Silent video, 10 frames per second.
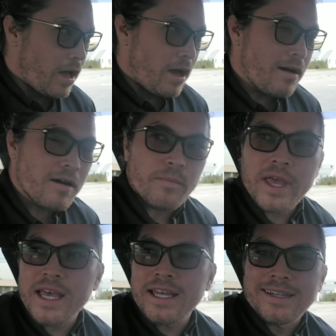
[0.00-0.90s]
Oh
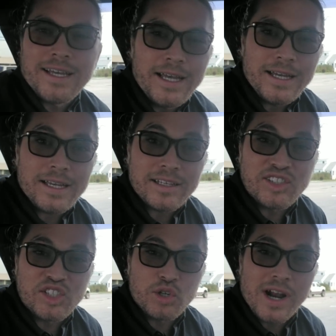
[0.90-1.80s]
man, a
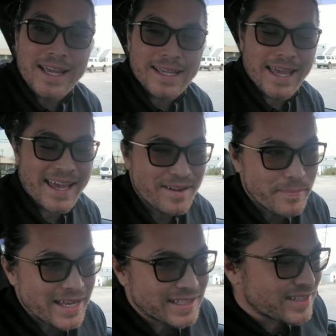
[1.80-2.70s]
strike and a
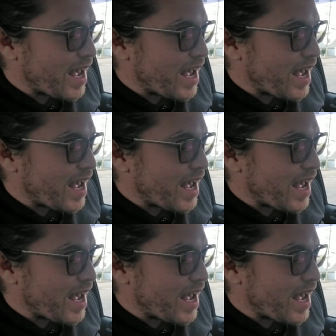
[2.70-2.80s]
miss.